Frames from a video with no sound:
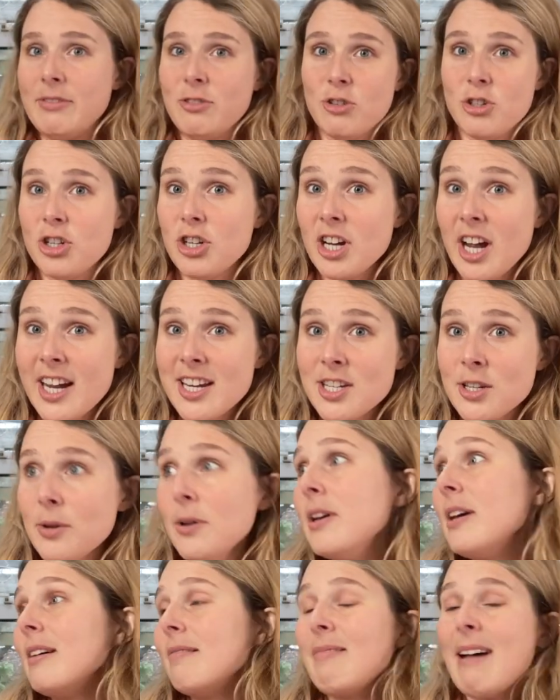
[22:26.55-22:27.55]
should I do
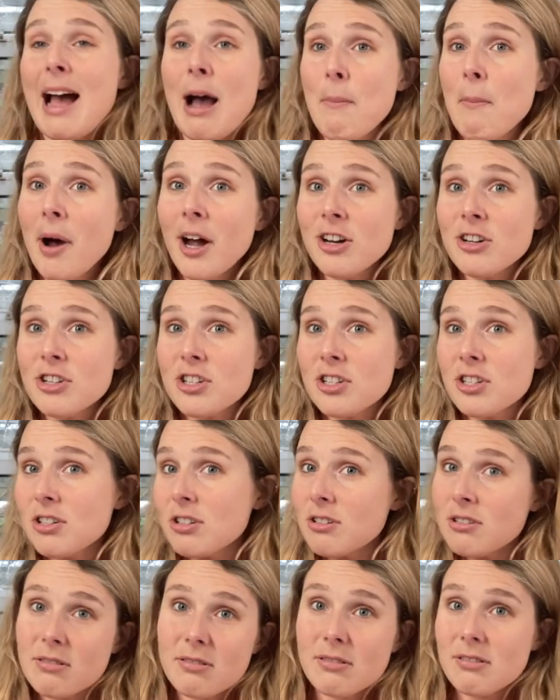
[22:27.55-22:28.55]
it? How
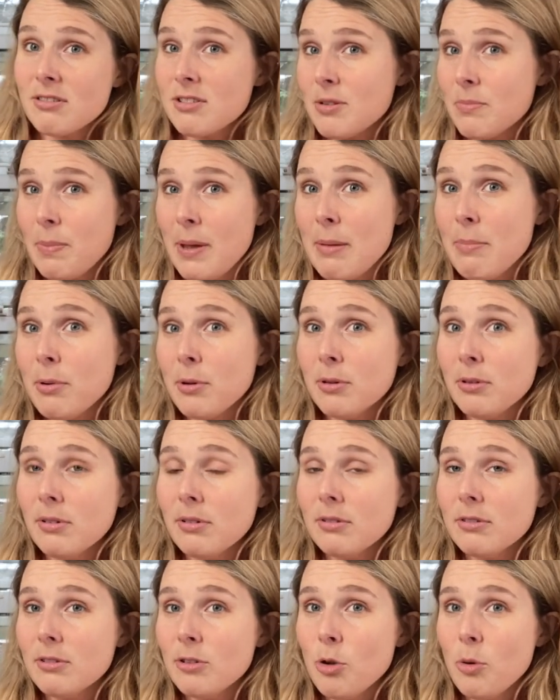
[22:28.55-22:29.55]
much do
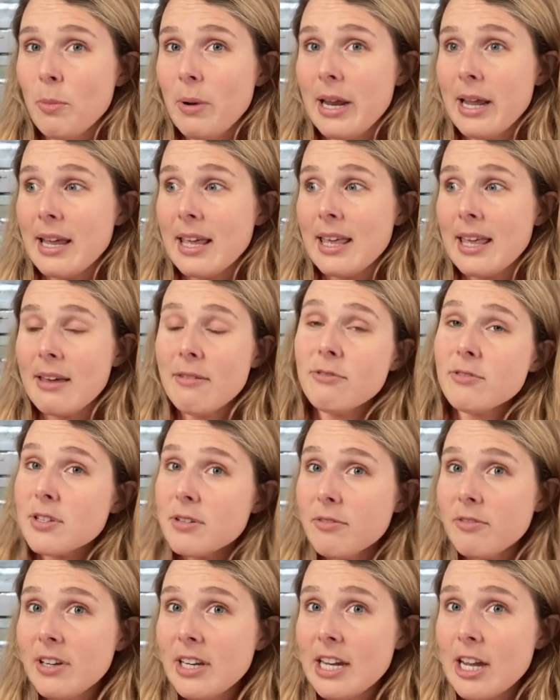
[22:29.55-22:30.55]
people normally give
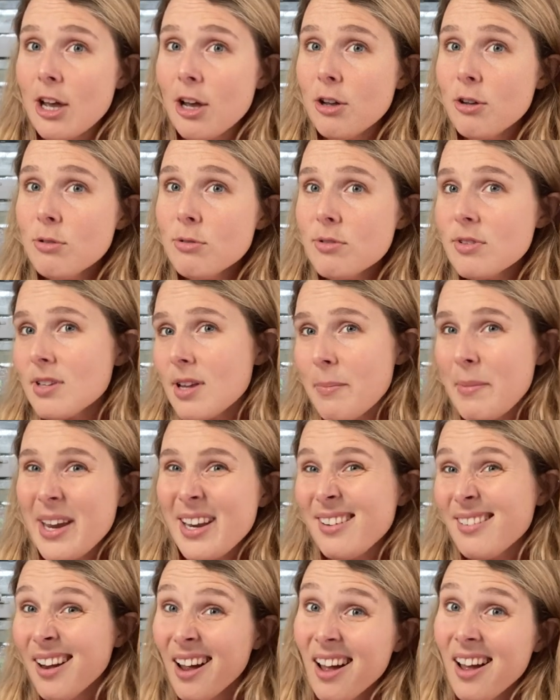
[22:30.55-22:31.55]
to videos? I
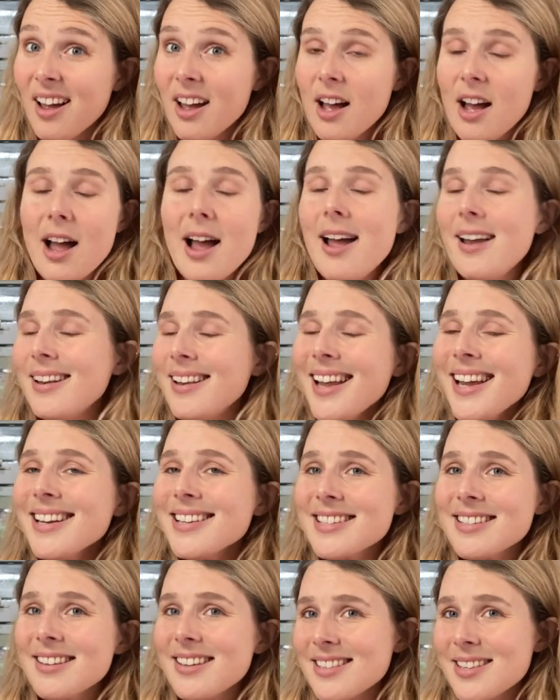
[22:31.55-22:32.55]
mean, I'd like
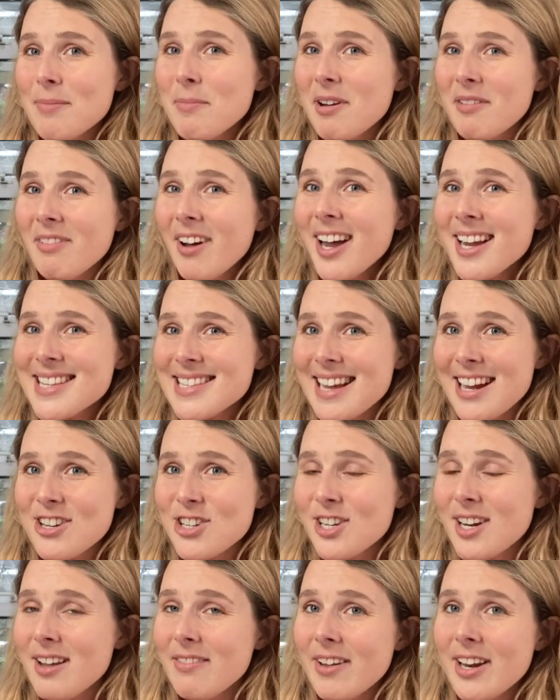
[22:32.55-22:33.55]
some advice
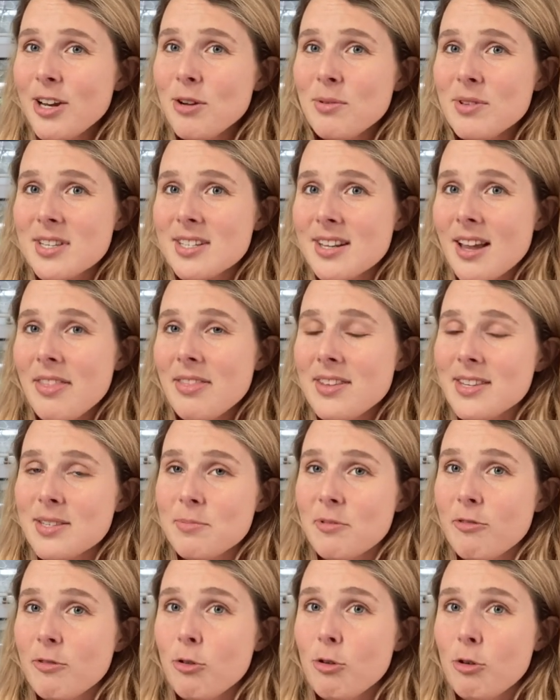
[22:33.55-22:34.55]
actually, if anyone's done this
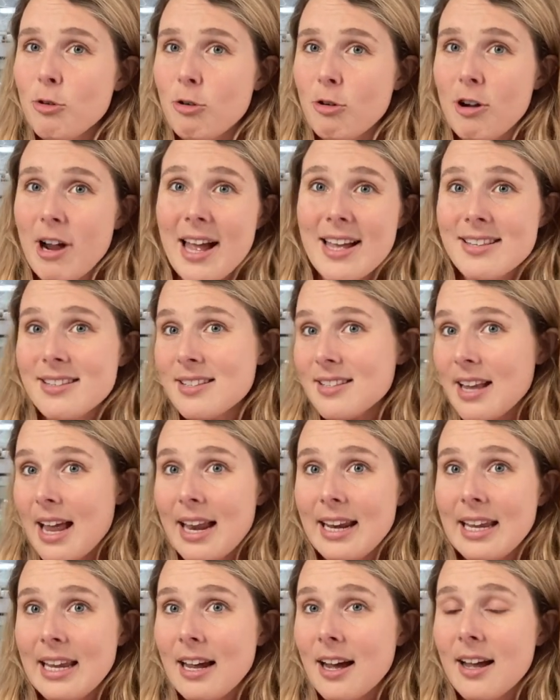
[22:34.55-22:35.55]
before or has
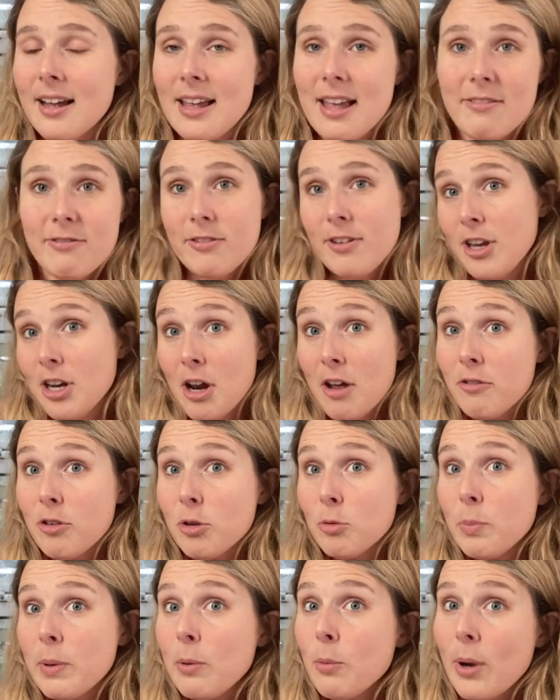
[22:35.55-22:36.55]
any, if you know, if
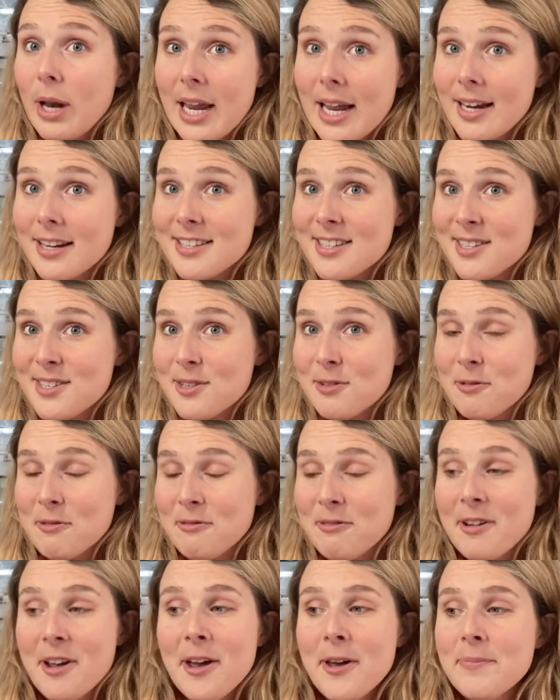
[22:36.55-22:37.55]
you'd be willing to sort
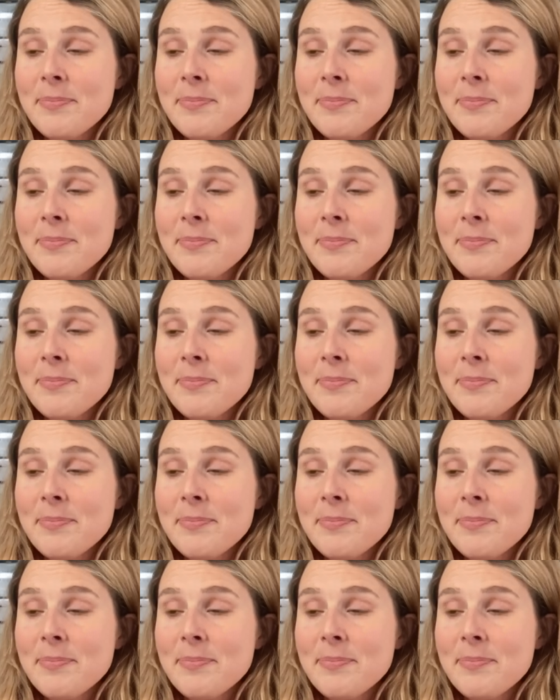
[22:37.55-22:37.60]
of